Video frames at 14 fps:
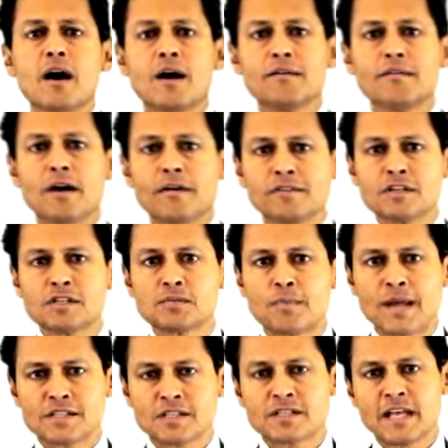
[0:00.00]
of this
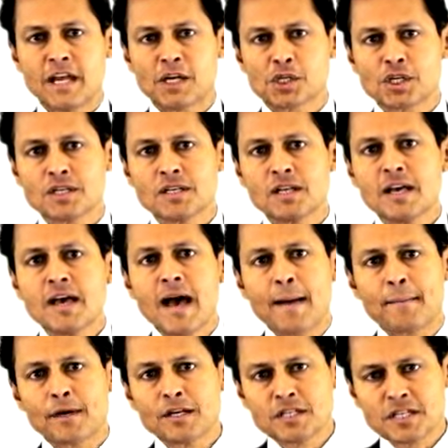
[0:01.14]
presentation, I'm
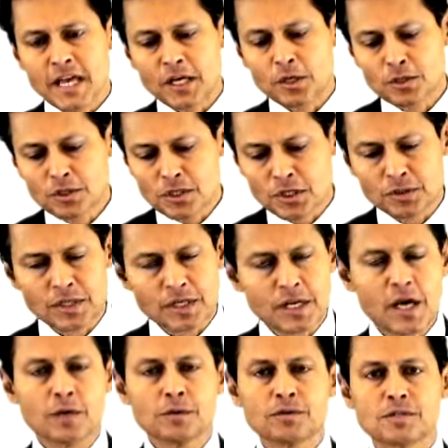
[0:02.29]
going to take you through the
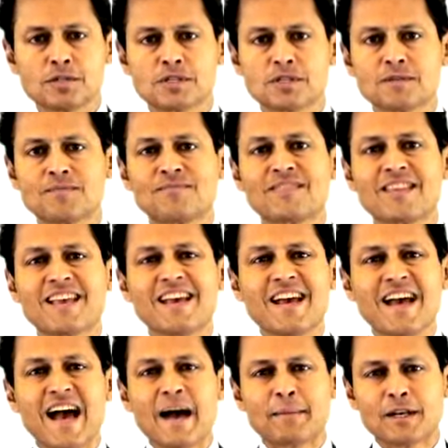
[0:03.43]
notes.
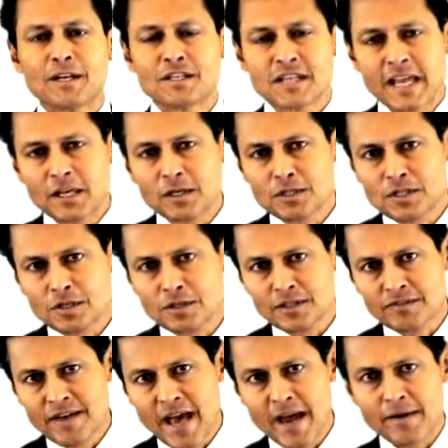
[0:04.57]
I'm going to take you through
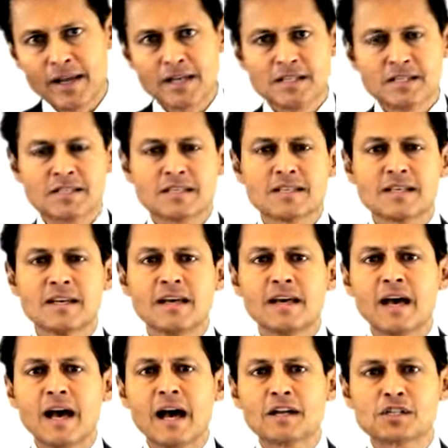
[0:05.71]
the various
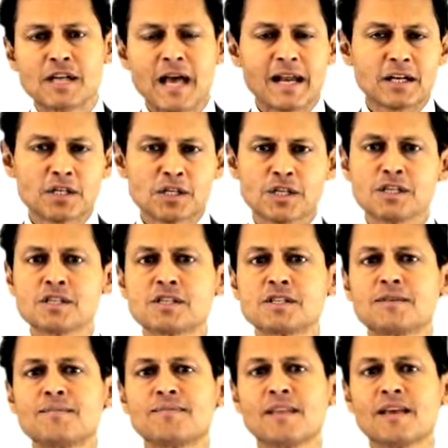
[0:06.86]
challenges,
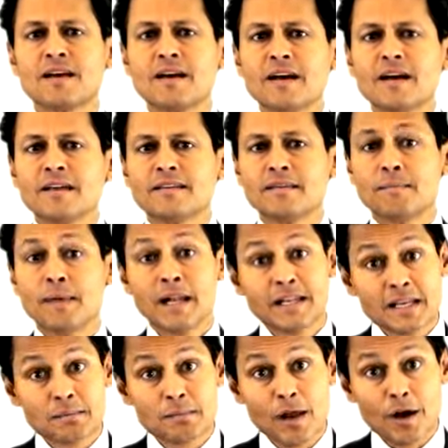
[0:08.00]
the
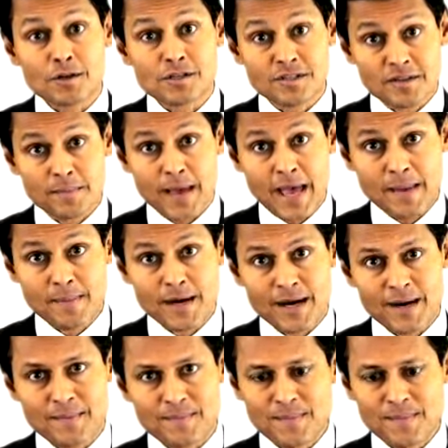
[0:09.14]
building blocks of the paper.